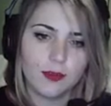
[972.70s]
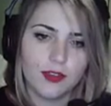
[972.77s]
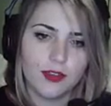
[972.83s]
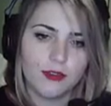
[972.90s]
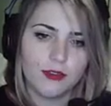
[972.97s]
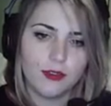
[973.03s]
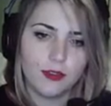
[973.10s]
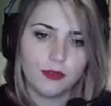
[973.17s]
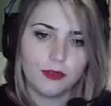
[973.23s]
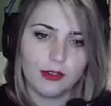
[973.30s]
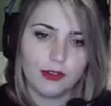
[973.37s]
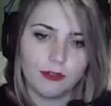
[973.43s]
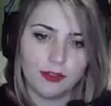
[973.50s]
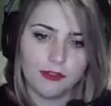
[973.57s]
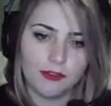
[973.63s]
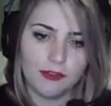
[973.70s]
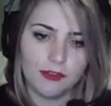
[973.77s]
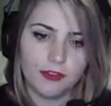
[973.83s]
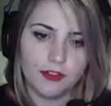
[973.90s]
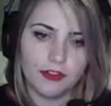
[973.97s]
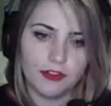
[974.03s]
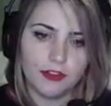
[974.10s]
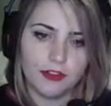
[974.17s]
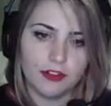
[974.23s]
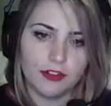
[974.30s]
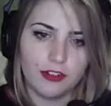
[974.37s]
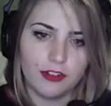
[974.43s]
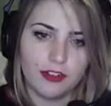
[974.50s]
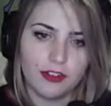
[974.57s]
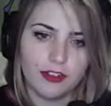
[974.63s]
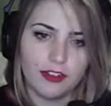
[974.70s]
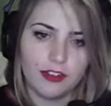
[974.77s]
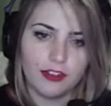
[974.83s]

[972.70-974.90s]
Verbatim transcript: Like, I'm confused. Why do we have the fishing rod?